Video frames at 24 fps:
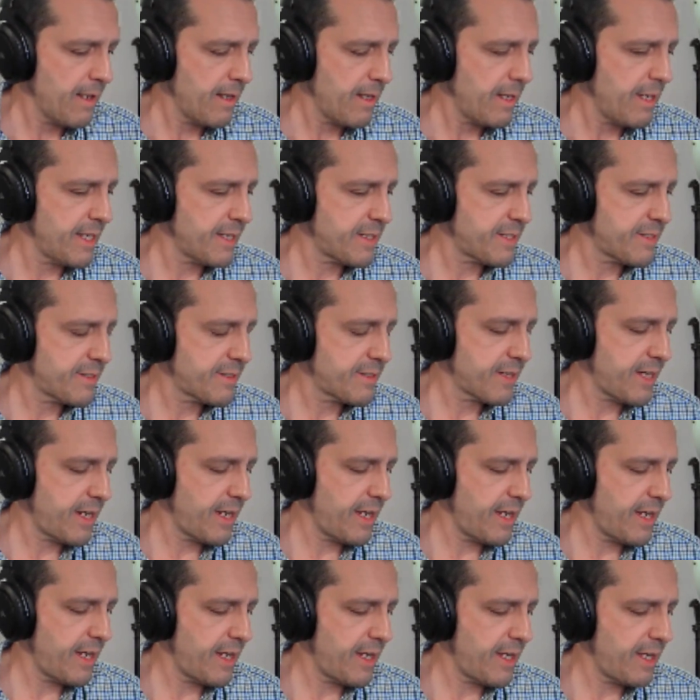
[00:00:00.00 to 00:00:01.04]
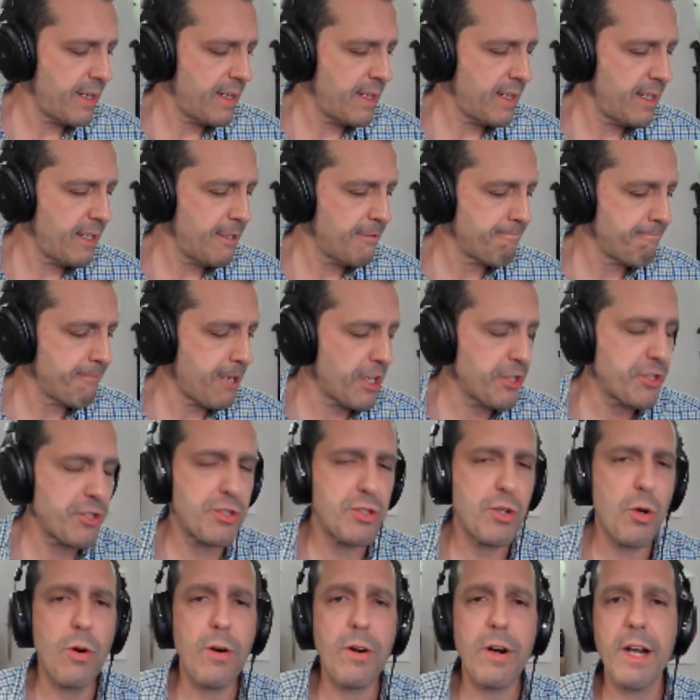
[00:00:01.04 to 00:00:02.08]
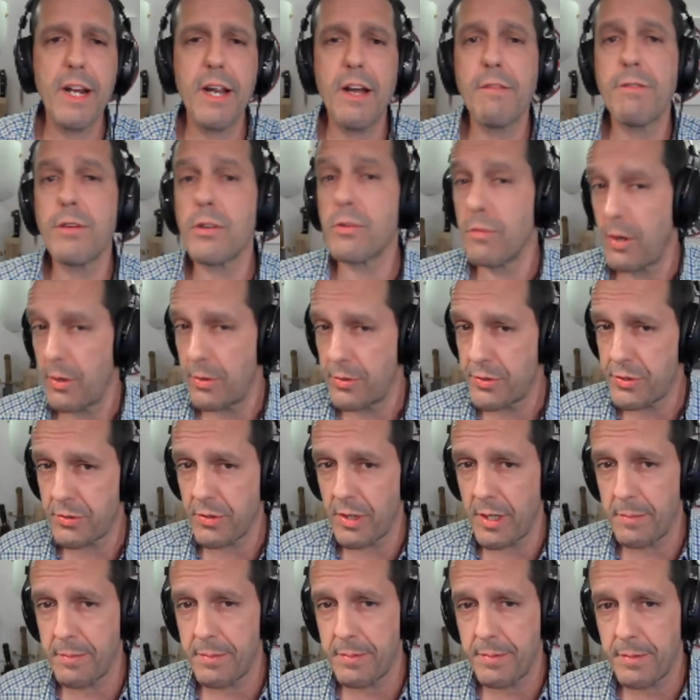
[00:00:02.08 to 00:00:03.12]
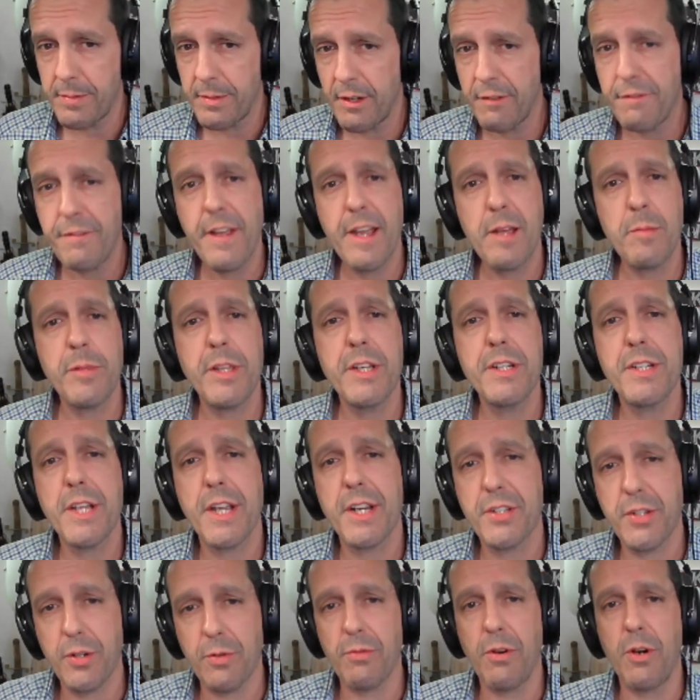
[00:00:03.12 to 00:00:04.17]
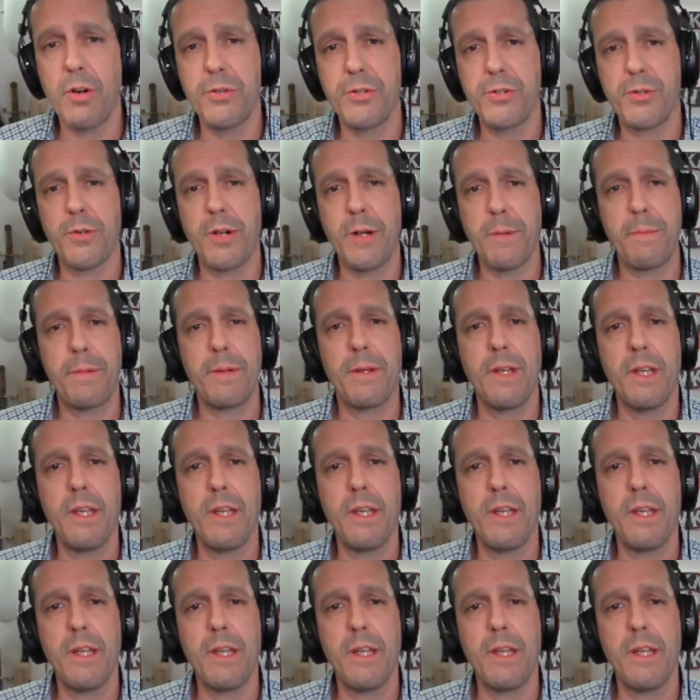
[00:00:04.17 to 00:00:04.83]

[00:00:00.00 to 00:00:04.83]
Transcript: it's a a story of a road trip a family takes a road trip